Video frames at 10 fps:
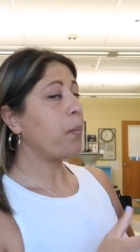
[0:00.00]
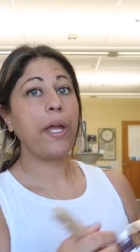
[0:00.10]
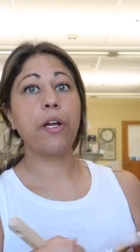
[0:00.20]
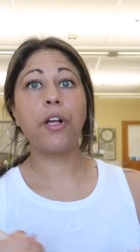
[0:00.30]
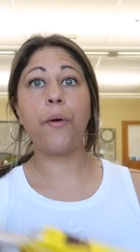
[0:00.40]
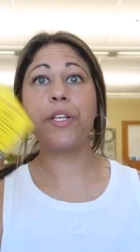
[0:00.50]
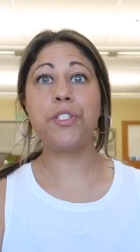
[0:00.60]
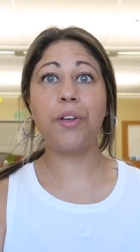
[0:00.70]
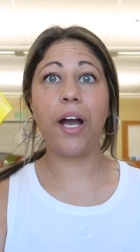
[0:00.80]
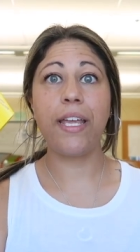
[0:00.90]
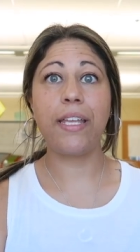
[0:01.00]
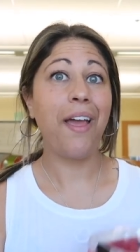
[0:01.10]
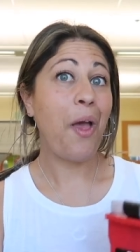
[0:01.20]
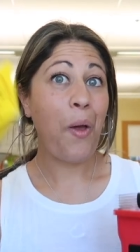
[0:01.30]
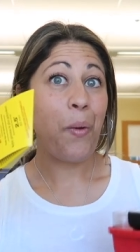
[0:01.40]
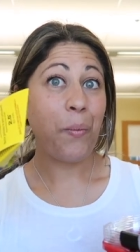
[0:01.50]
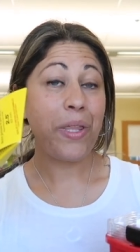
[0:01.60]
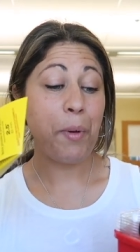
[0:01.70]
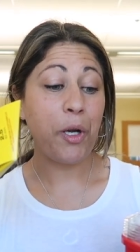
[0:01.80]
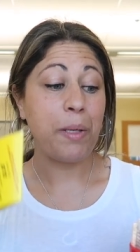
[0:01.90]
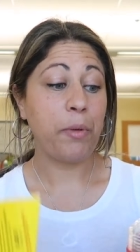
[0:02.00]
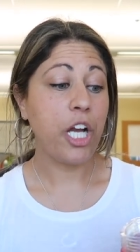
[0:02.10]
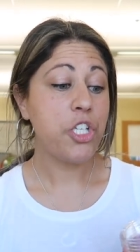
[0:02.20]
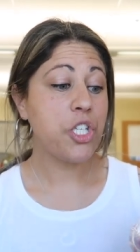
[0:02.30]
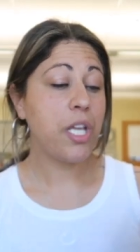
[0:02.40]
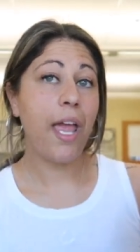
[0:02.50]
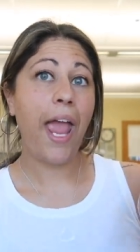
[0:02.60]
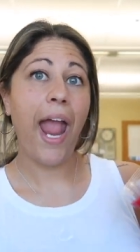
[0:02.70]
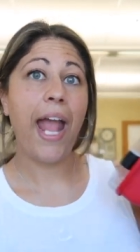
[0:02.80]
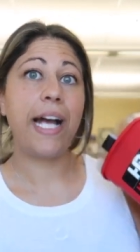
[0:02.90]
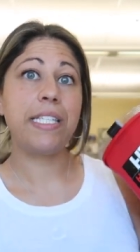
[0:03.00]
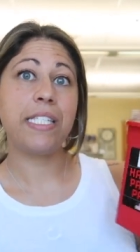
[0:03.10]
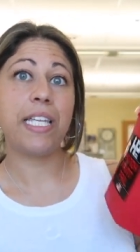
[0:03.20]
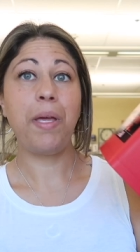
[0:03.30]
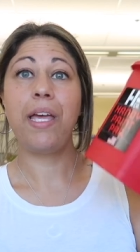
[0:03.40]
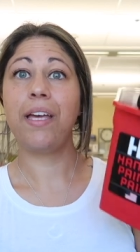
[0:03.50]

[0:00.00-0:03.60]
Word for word: we are going to cut in with a putty brush and some